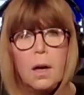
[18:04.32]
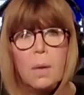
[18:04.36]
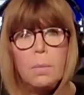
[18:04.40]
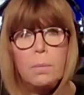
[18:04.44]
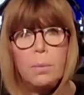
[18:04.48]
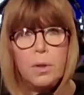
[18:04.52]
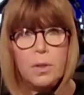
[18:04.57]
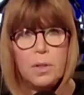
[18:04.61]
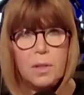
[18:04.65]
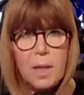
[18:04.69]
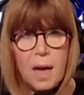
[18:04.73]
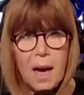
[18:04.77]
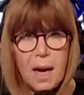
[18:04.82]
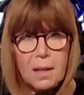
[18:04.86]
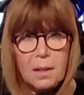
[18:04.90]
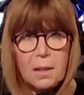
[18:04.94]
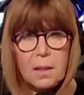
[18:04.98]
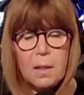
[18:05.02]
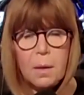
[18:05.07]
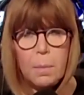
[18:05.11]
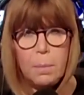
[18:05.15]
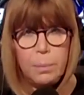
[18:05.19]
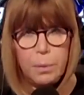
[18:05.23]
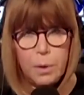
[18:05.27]

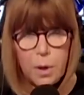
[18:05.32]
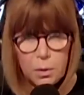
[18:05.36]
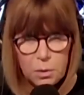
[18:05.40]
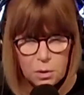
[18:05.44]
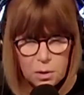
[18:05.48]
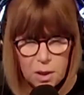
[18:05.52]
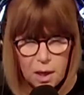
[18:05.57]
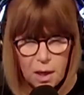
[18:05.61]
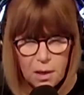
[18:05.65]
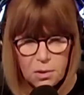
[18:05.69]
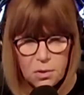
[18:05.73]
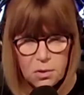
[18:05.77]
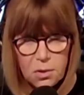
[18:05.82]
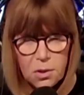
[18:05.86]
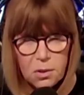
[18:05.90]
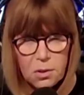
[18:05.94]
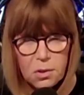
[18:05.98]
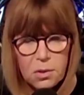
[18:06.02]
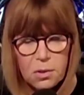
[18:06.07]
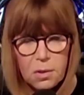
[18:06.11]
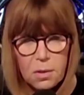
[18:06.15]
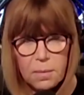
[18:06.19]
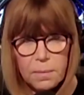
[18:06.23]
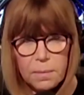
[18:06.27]
protect the
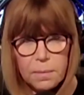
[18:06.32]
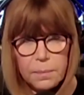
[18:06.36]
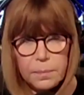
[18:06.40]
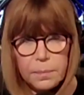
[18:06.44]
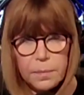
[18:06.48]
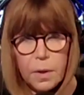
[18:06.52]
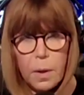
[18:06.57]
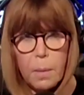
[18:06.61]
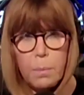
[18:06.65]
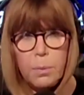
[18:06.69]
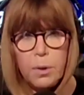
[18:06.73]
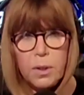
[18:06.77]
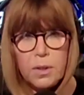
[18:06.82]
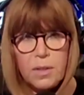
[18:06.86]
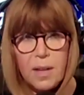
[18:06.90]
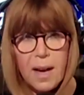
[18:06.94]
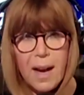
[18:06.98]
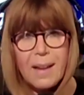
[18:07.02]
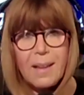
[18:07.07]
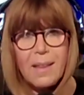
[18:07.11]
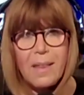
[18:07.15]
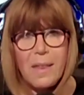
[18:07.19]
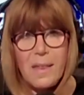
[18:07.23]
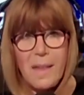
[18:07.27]
protesters,
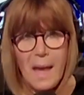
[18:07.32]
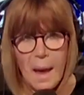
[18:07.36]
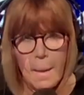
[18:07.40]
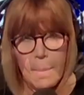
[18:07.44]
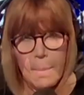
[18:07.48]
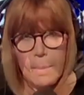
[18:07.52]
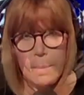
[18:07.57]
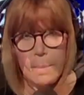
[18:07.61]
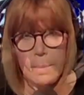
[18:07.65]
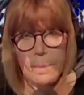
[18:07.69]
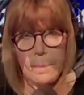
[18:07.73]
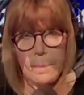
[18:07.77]
protect them.